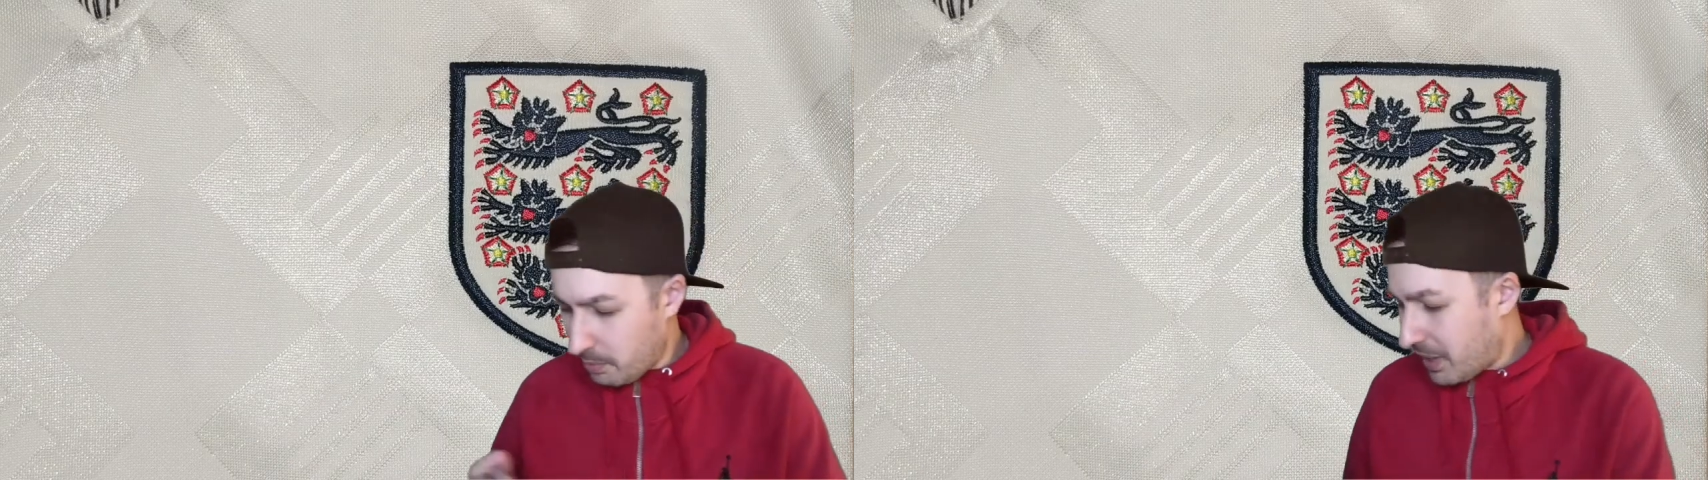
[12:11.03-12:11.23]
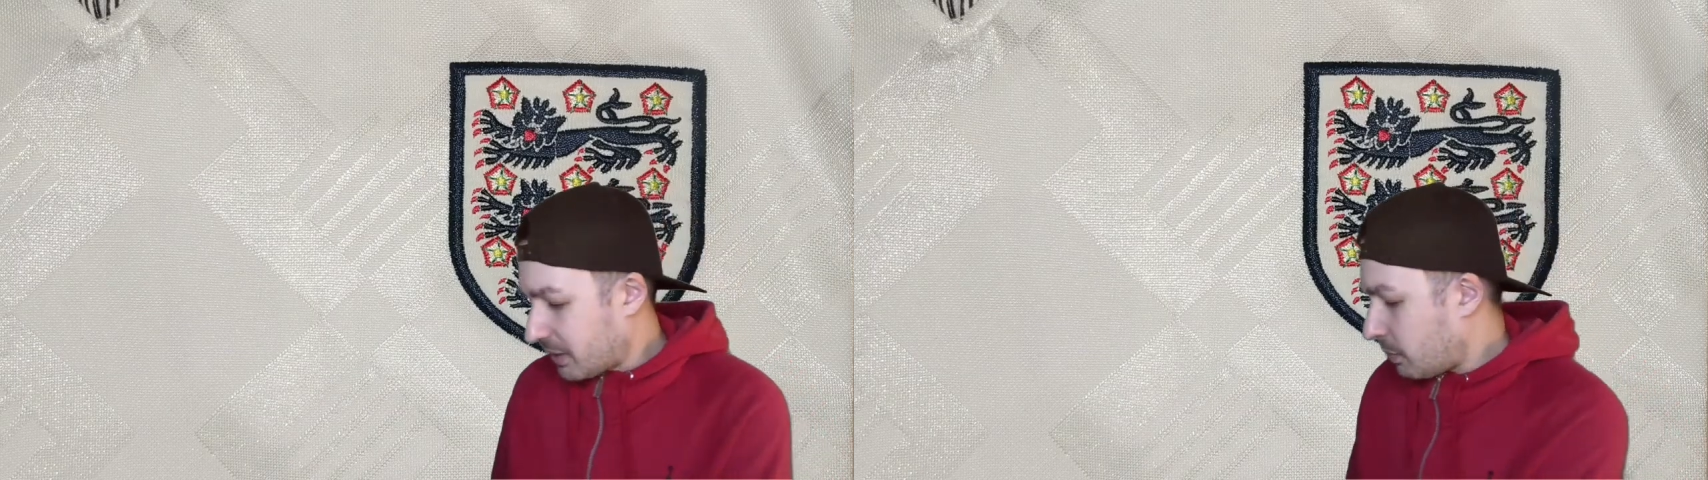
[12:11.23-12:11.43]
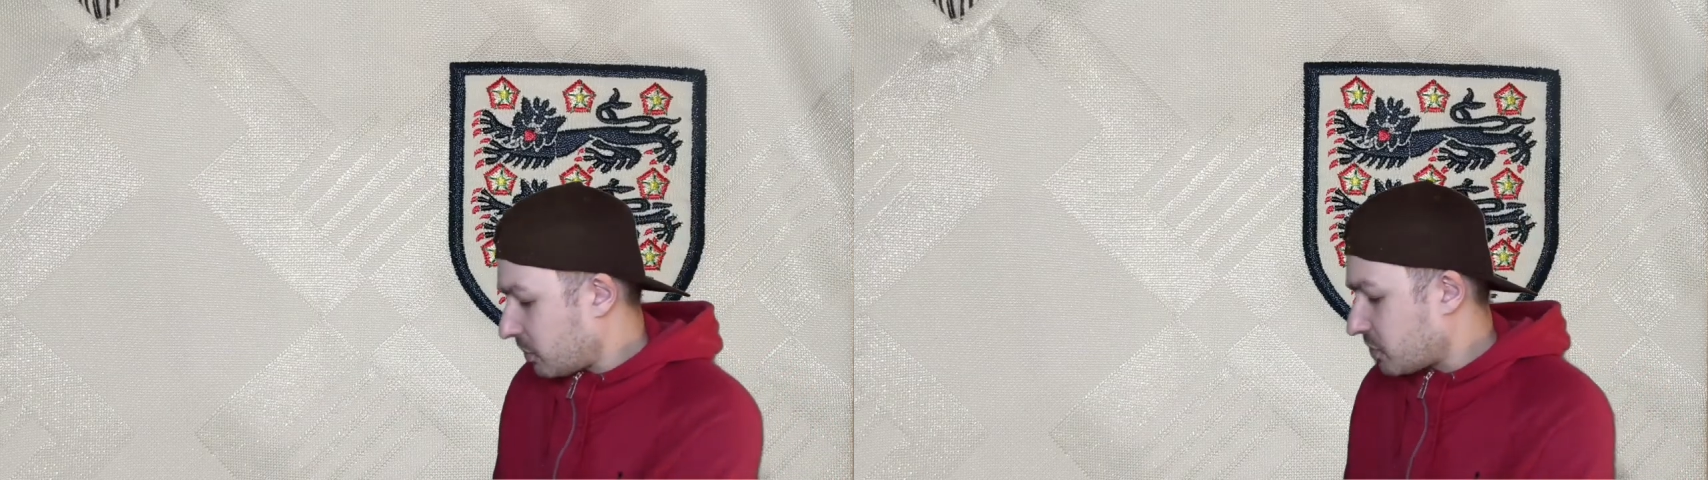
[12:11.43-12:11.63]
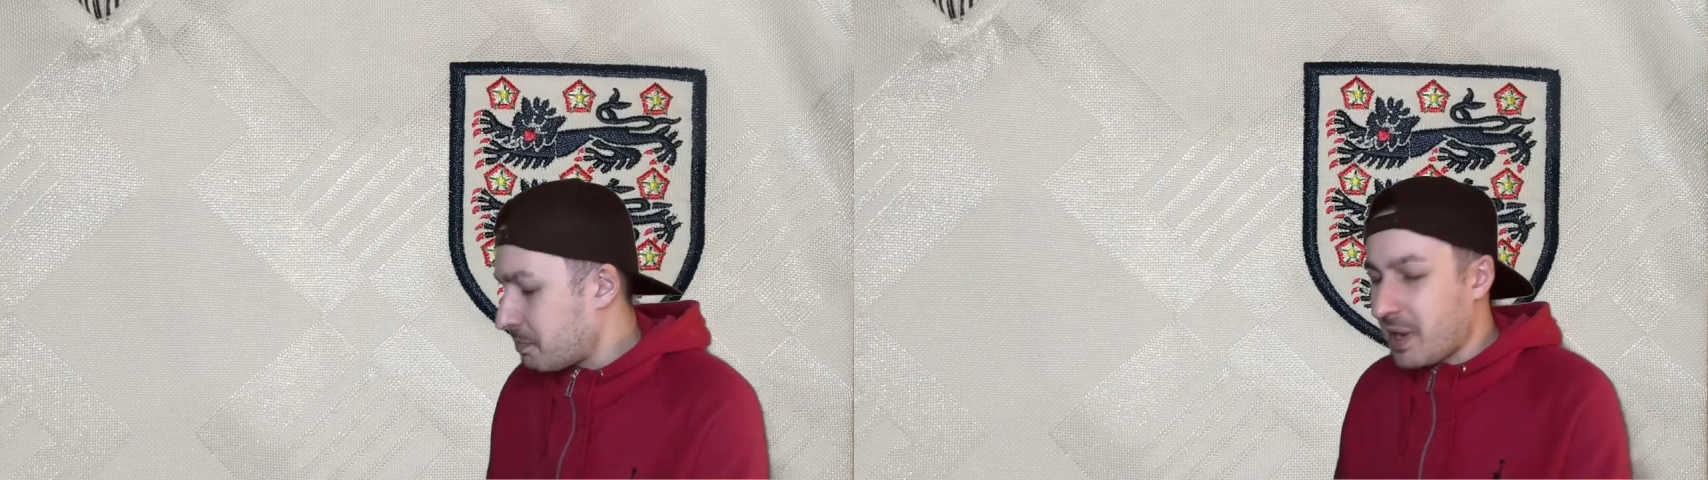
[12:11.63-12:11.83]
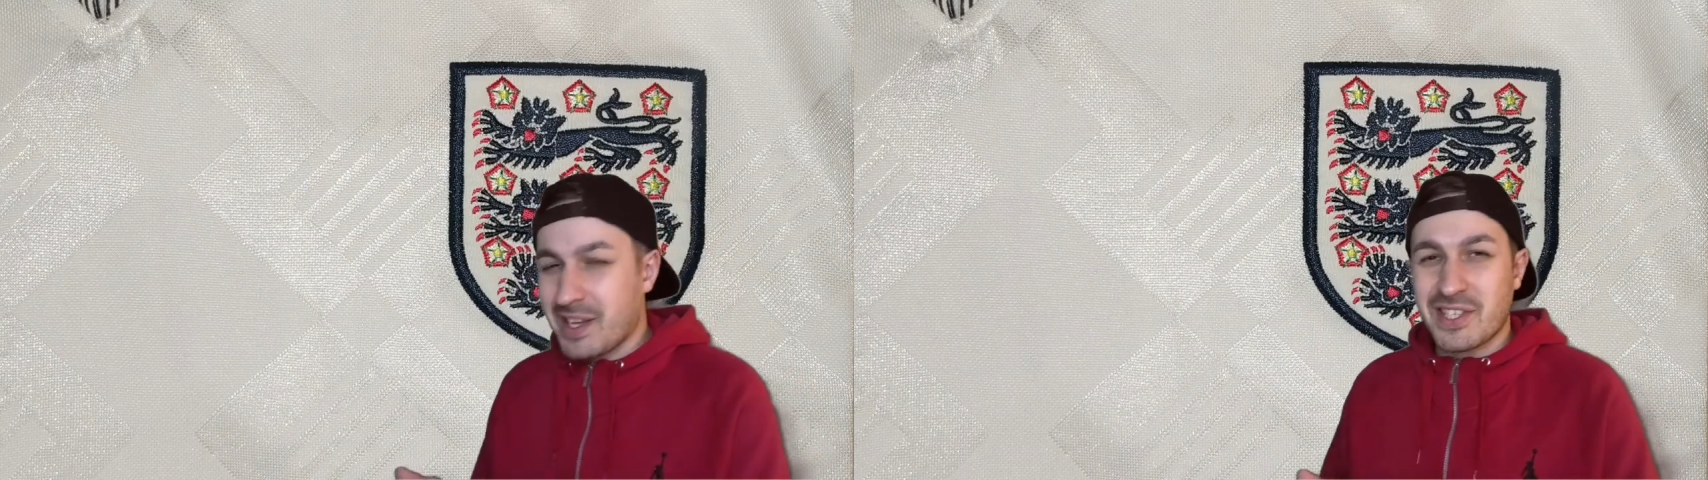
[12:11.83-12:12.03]
we want some
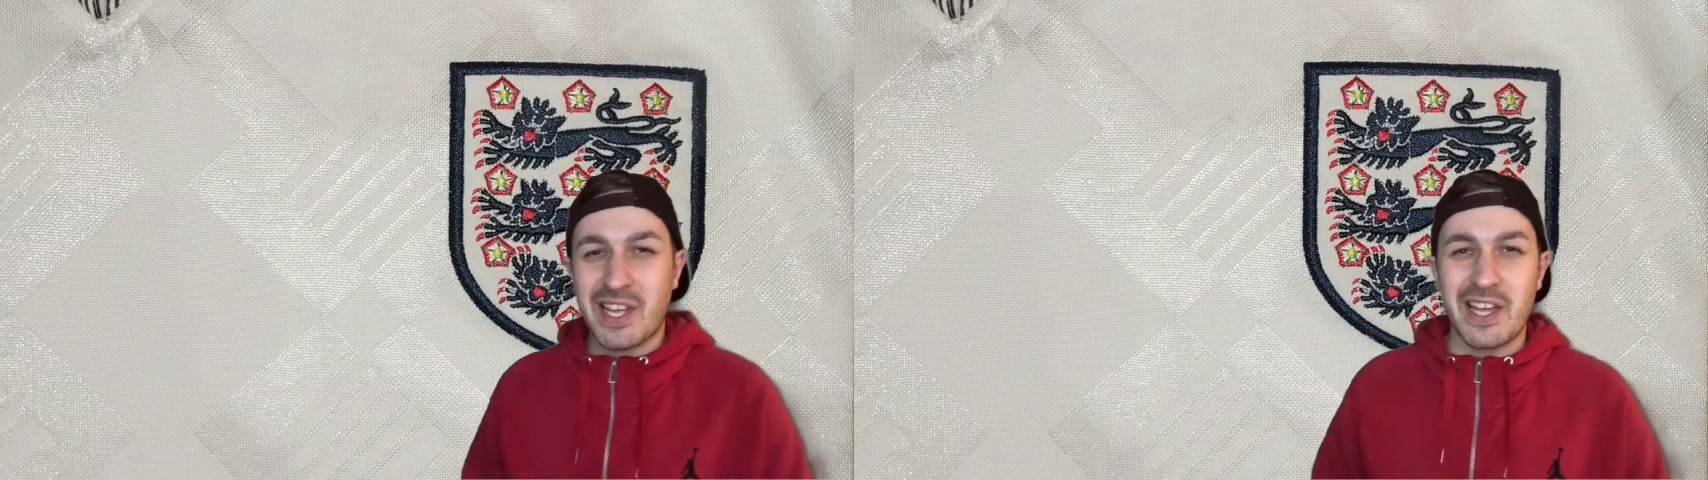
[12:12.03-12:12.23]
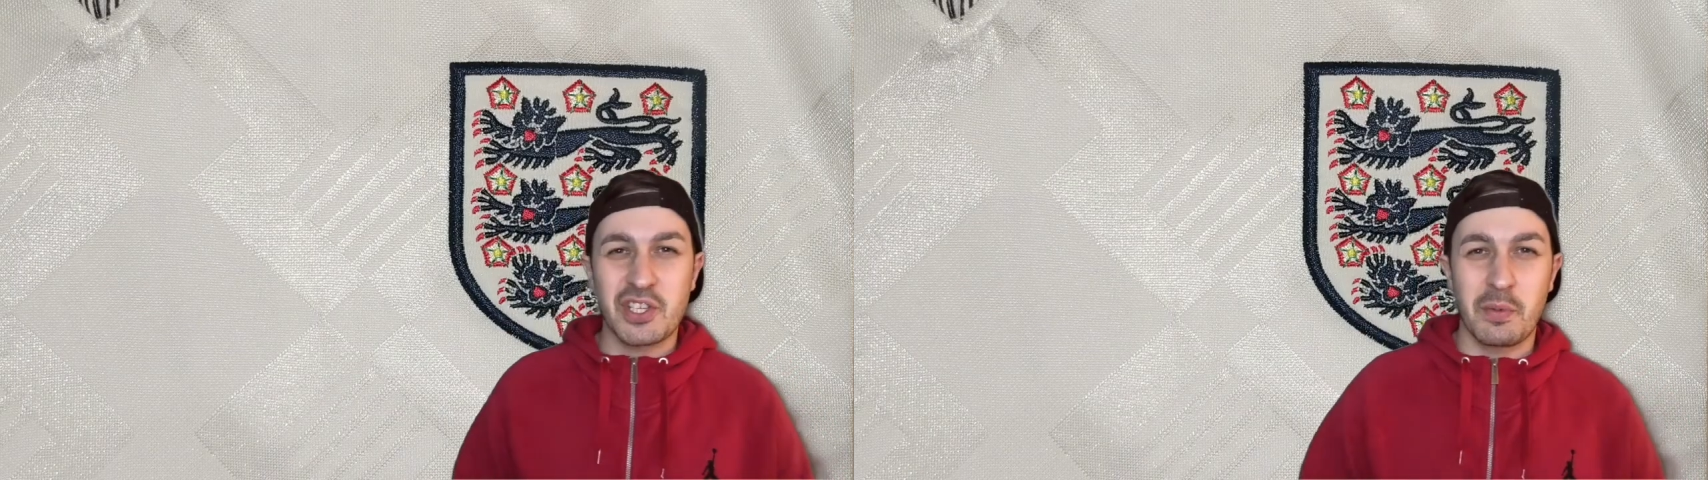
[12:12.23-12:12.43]
mega stars